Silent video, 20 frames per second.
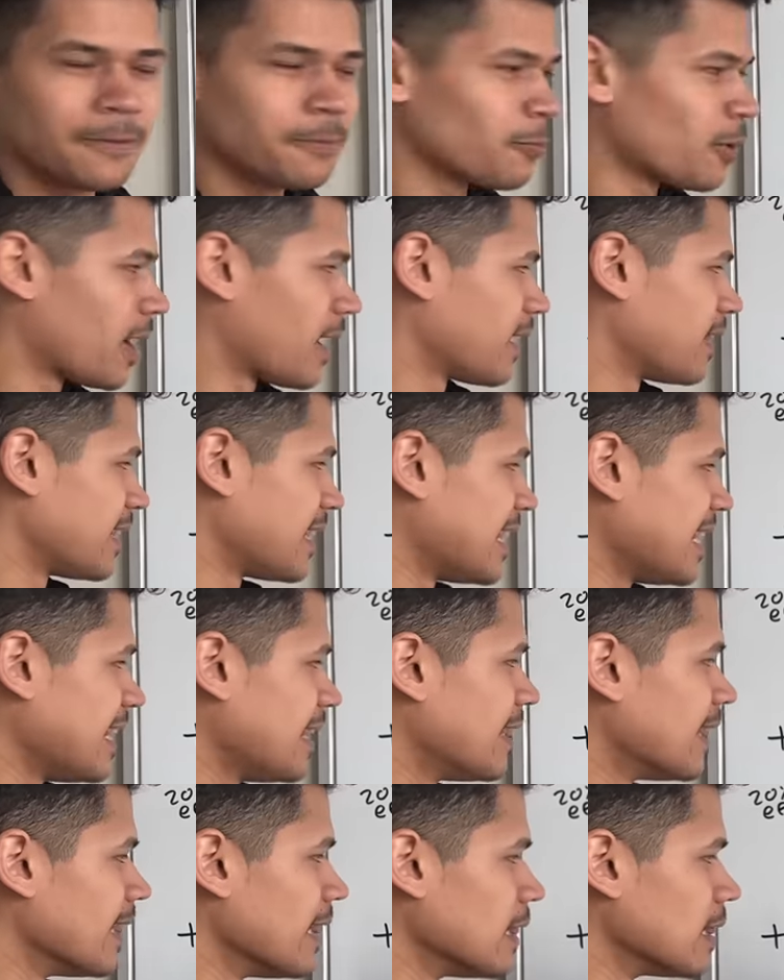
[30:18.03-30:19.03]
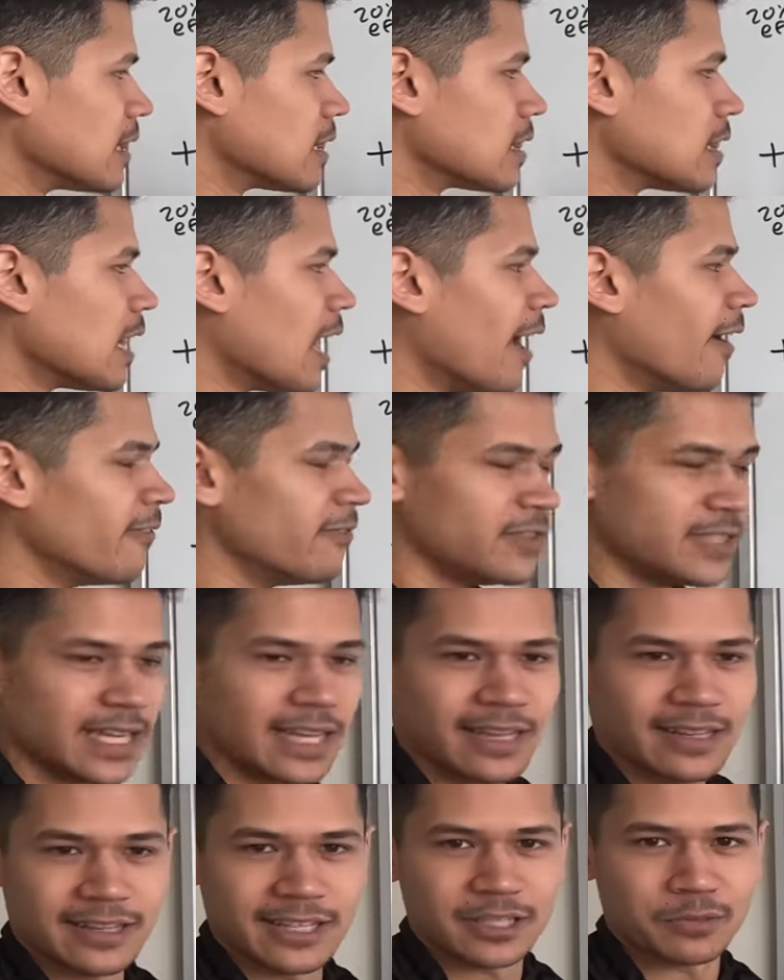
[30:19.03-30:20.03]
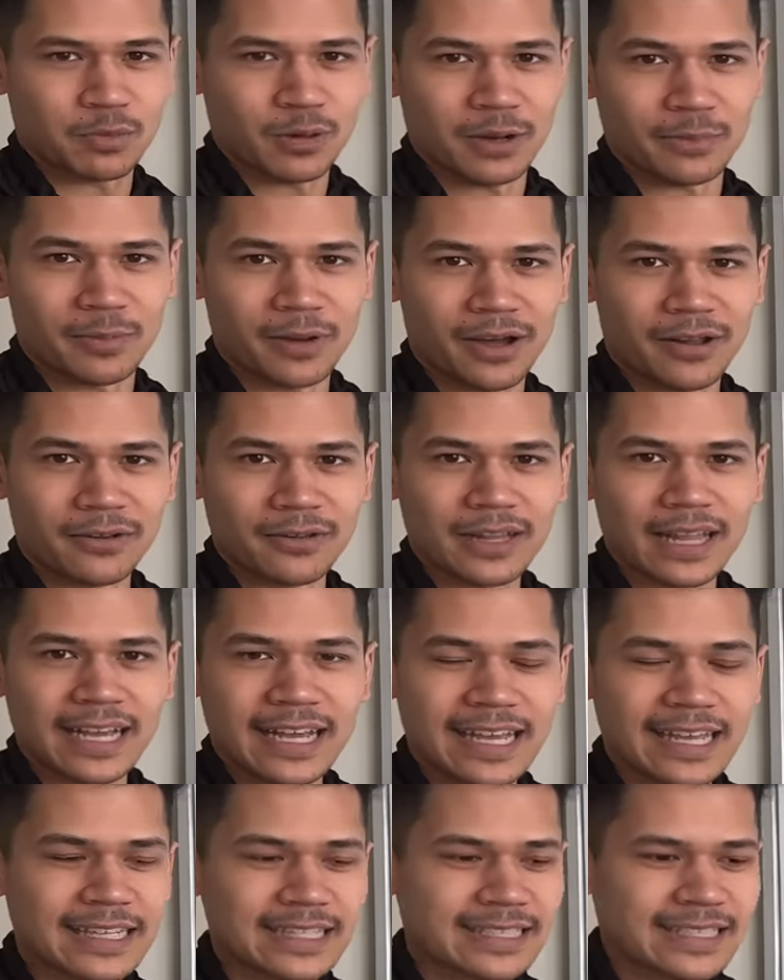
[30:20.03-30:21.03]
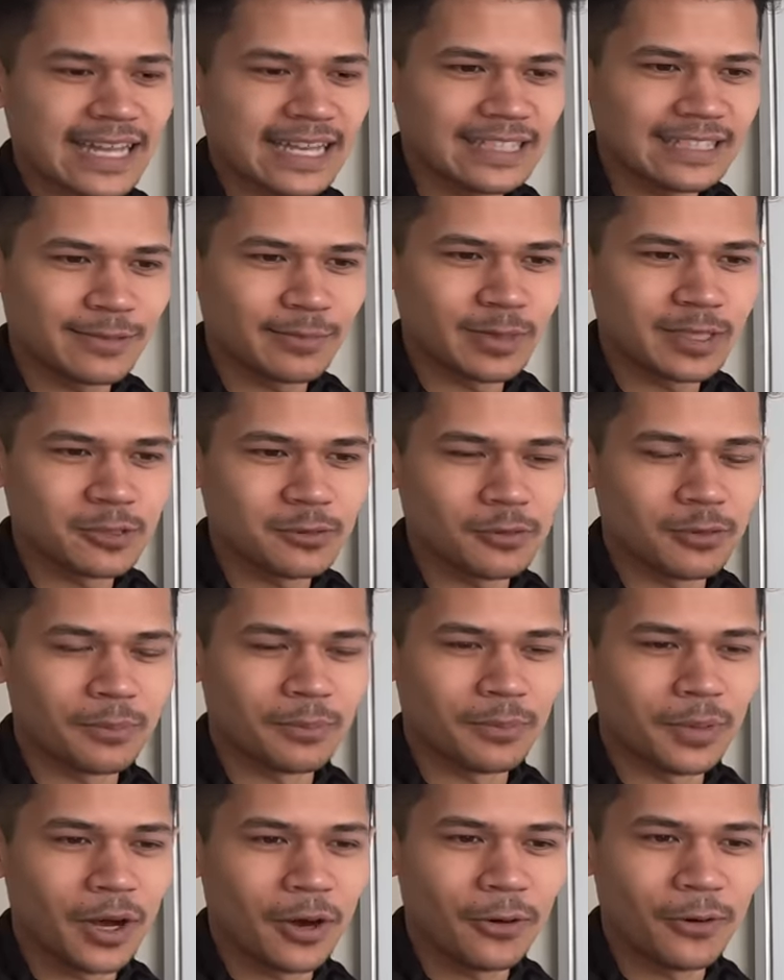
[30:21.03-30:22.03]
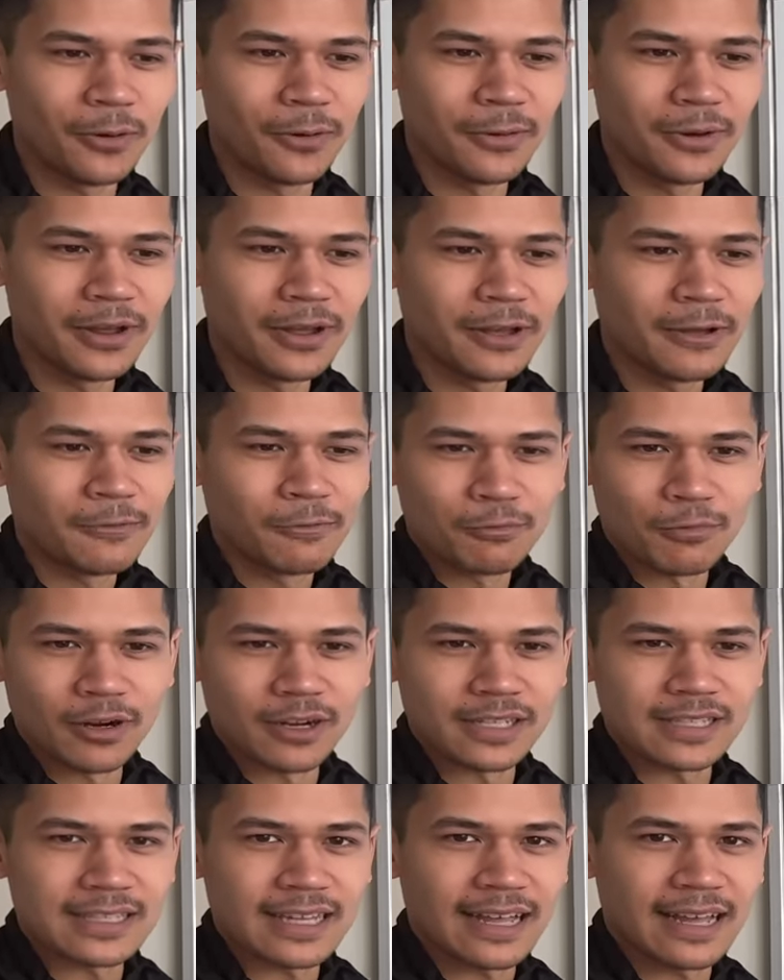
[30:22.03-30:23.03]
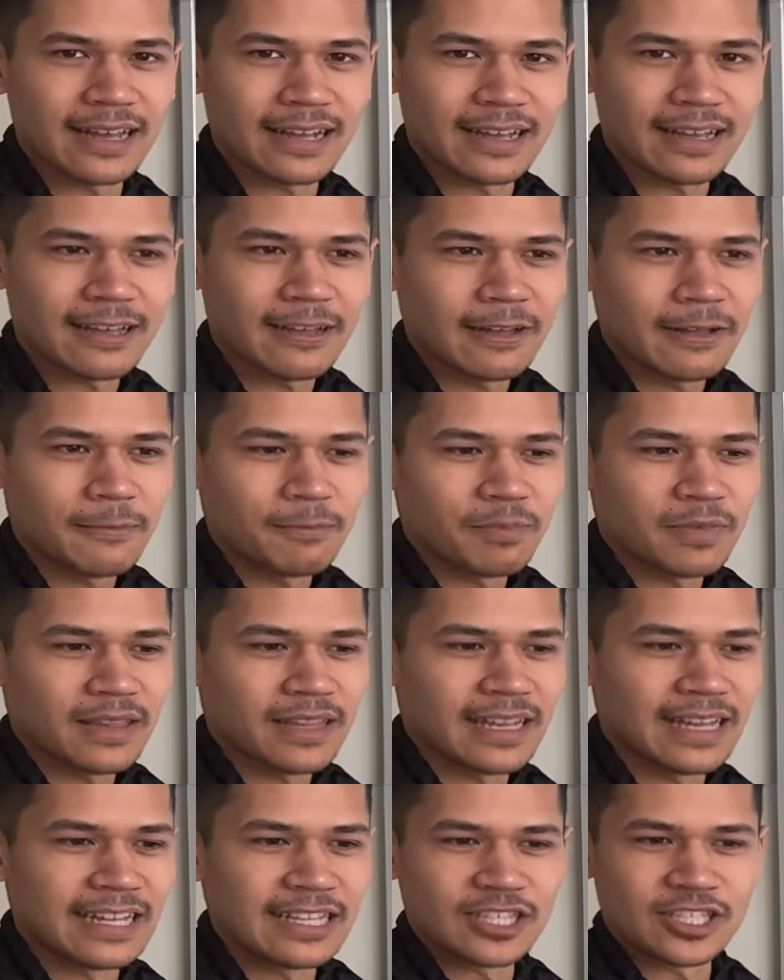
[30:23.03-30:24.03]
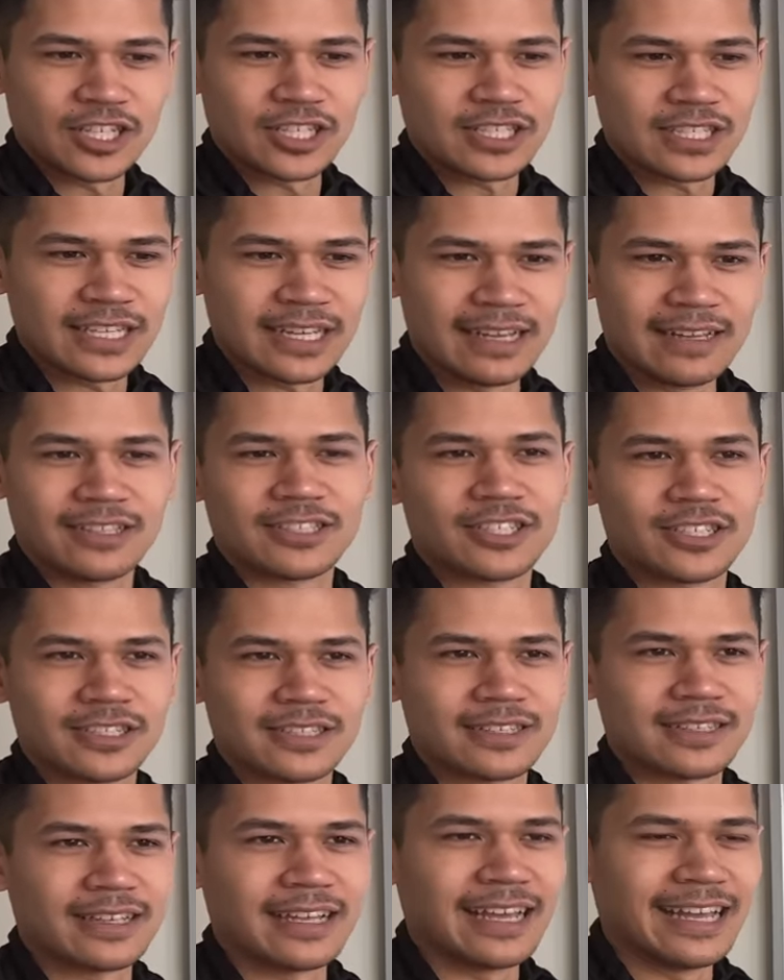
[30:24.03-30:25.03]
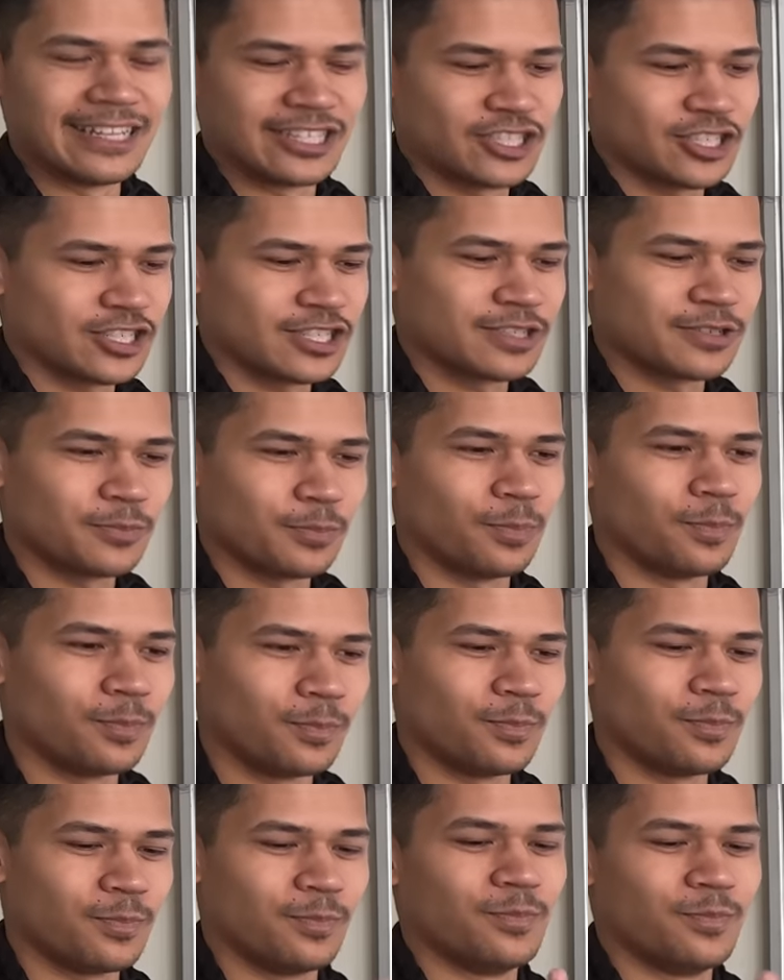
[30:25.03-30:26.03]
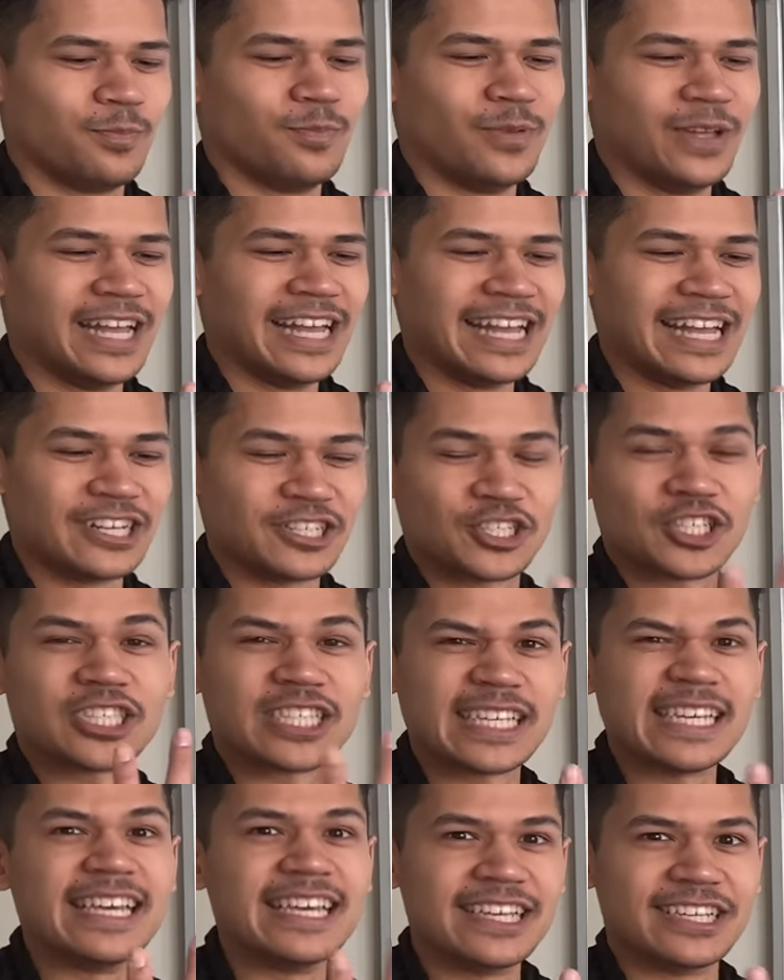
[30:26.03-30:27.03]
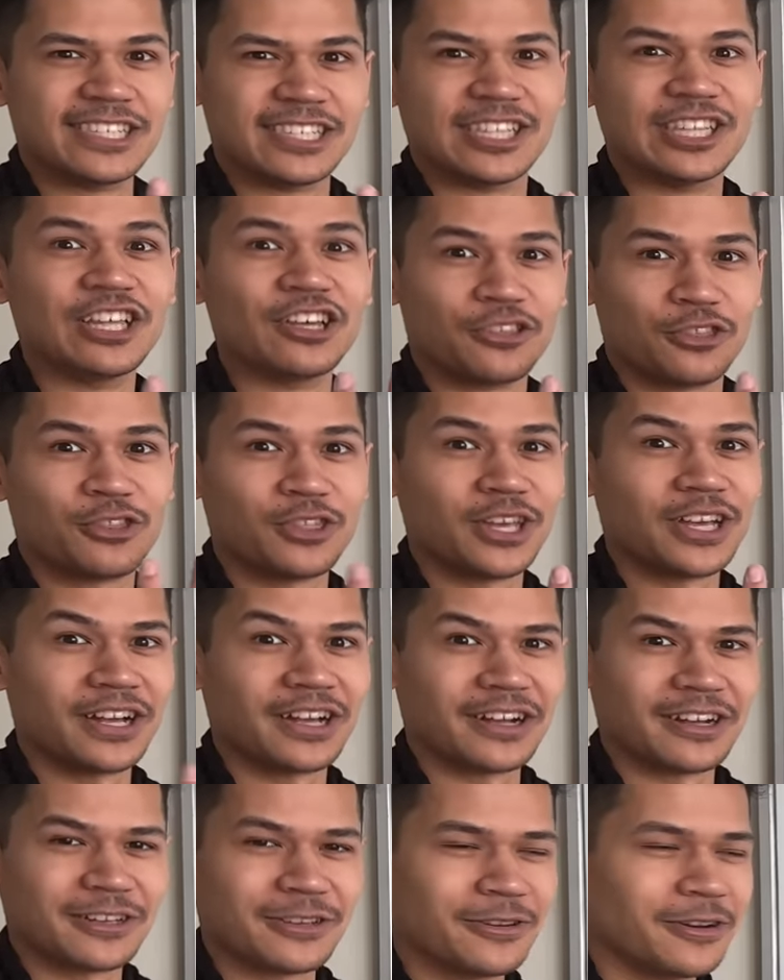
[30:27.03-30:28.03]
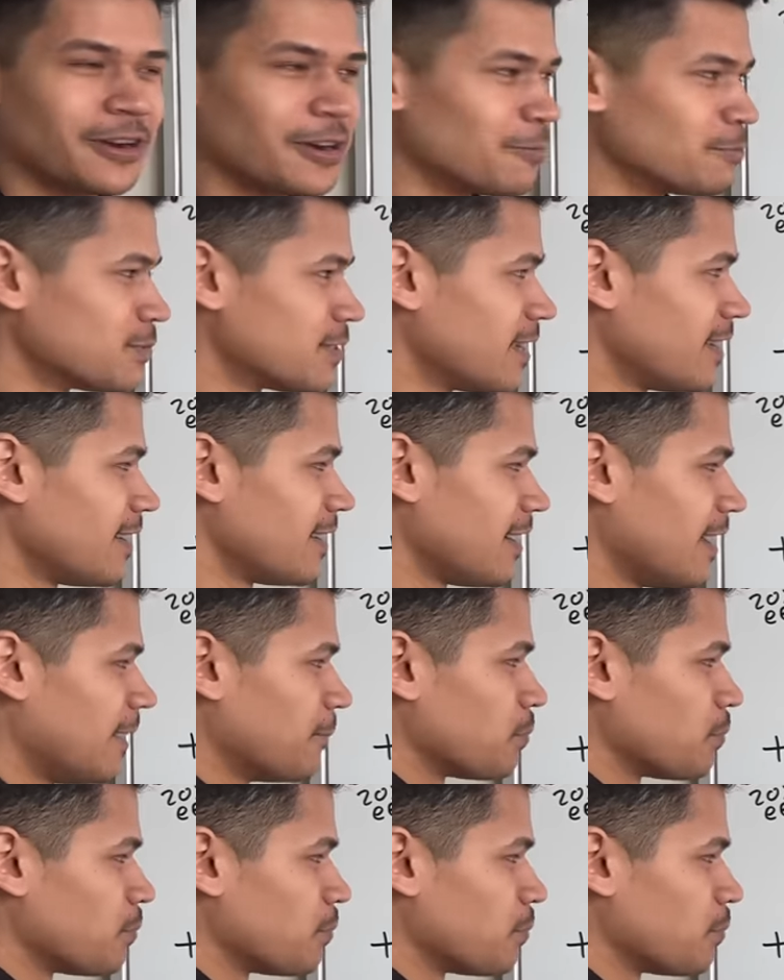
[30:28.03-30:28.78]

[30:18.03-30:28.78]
right? He loves the spray bottle. Like it sends him into a mode where it's like, it's just, it's just, it's just it just is the thing. You know what I'm saying?